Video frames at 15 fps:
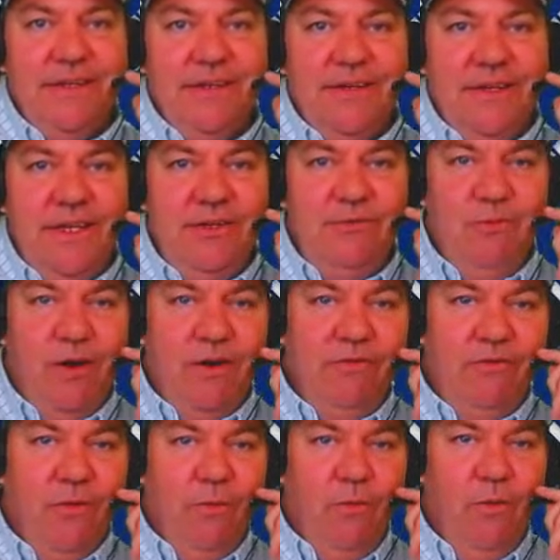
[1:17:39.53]
He's
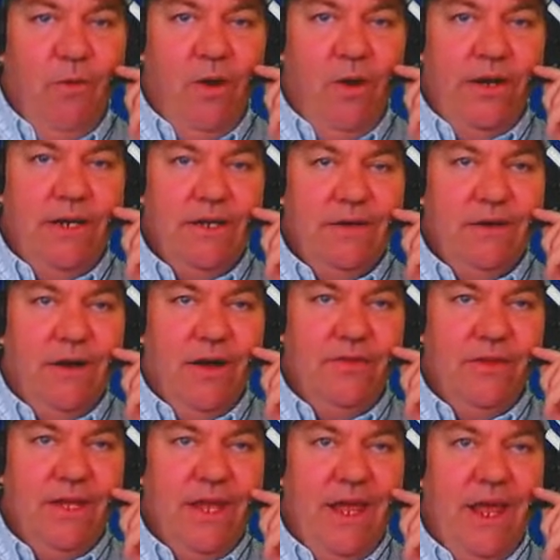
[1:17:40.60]
1-for-1
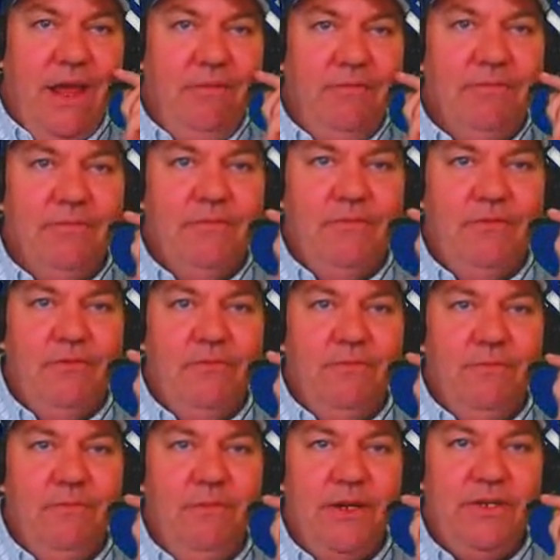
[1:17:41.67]
on the game.
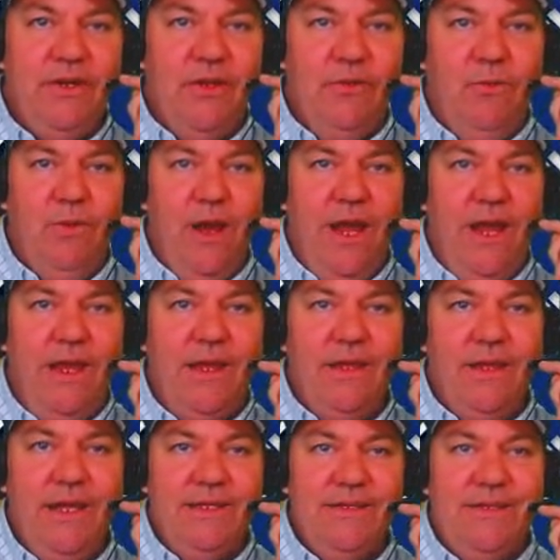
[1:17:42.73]
Pitch on the way
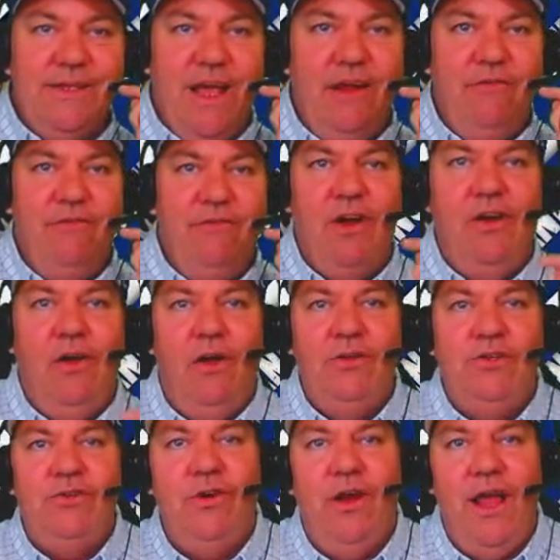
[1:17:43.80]
inside for
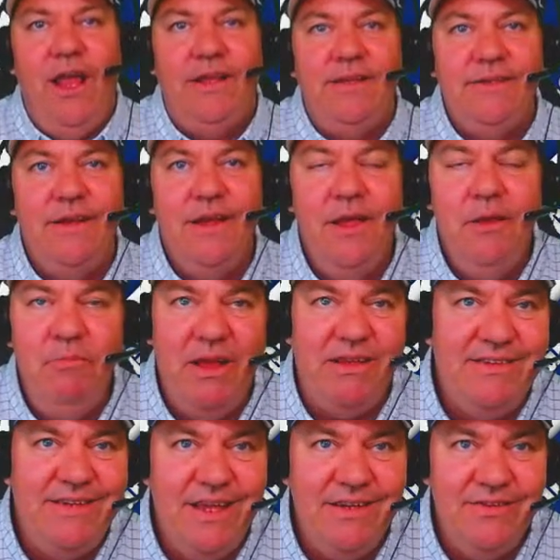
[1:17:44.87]
called strikes.
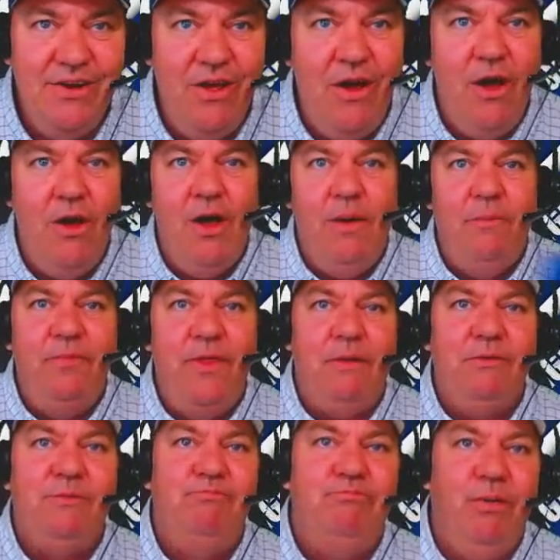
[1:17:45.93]
Betts says, no, that
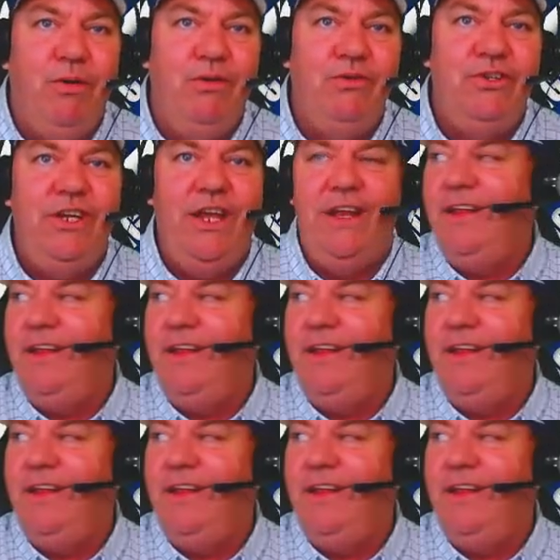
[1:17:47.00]
was bullshit.